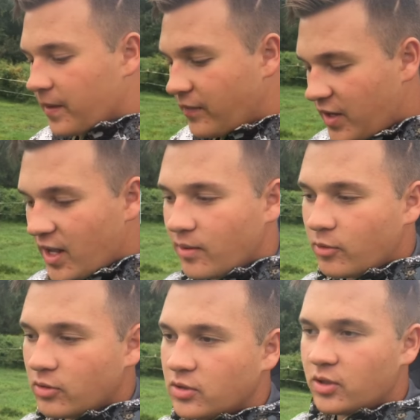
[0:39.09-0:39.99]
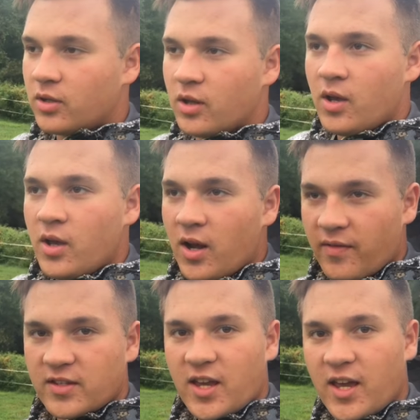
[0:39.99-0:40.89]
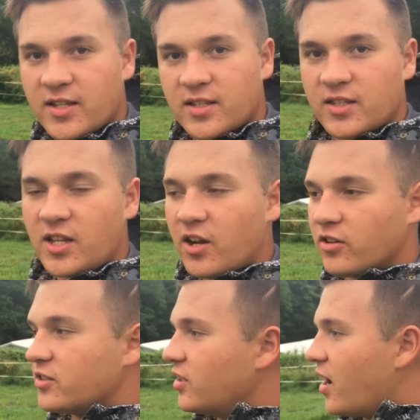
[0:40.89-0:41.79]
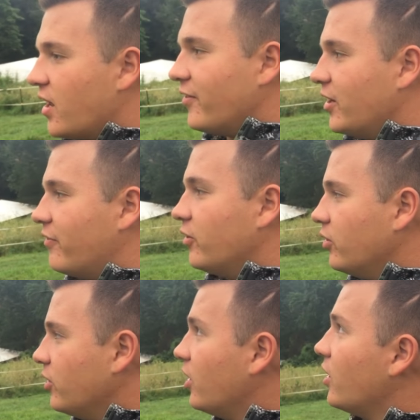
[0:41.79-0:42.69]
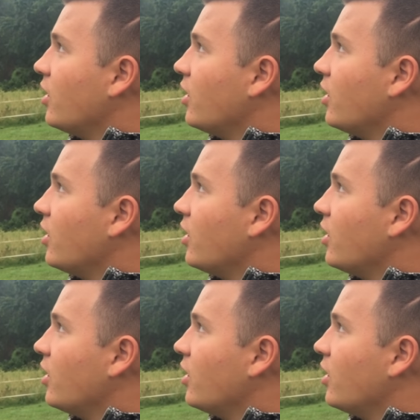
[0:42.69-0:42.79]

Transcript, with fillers: If the animals, in this case the steers, did not have any food